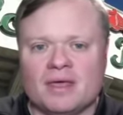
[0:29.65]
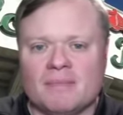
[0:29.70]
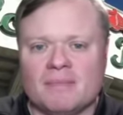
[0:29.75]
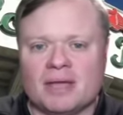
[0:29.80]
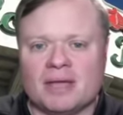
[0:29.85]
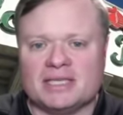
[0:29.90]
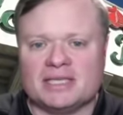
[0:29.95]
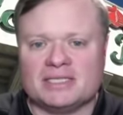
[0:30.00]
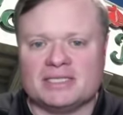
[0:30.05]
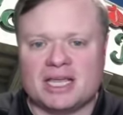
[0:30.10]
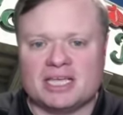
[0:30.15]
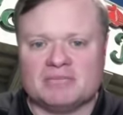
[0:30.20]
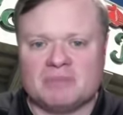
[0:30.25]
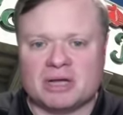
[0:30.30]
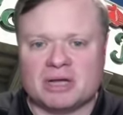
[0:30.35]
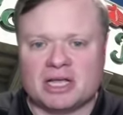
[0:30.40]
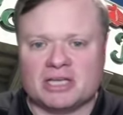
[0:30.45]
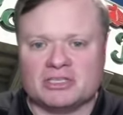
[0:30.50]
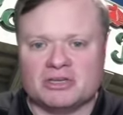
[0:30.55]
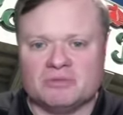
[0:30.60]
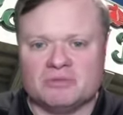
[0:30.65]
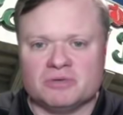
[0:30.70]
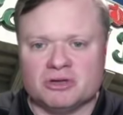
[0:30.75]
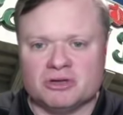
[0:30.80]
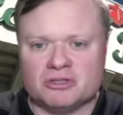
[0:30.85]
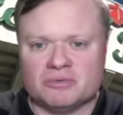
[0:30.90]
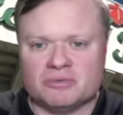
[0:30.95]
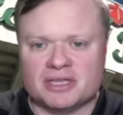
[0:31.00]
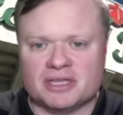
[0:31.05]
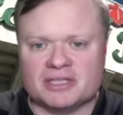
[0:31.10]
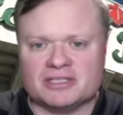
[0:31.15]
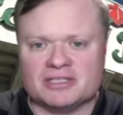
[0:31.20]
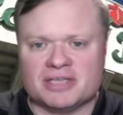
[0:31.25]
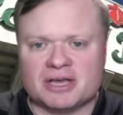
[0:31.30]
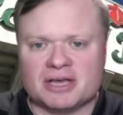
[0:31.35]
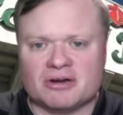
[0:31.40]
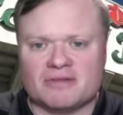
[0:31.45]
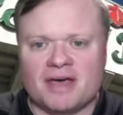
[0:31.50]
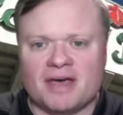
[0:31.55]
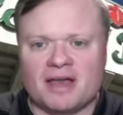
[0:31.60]
My guest today is Buckeye Scoop's ultimate
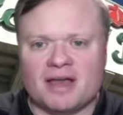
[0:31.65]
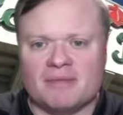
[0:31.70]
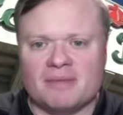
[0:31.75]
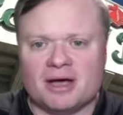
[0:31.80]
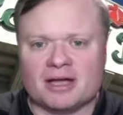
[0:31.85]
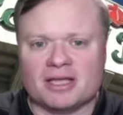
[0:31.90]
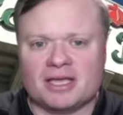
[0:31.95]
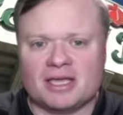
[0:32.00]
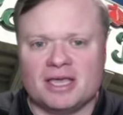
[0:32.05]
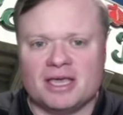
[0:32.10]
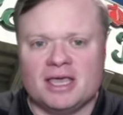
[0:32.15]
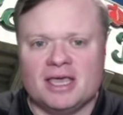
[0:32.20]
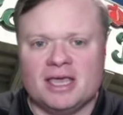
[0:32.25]
insider, Nevada Buck.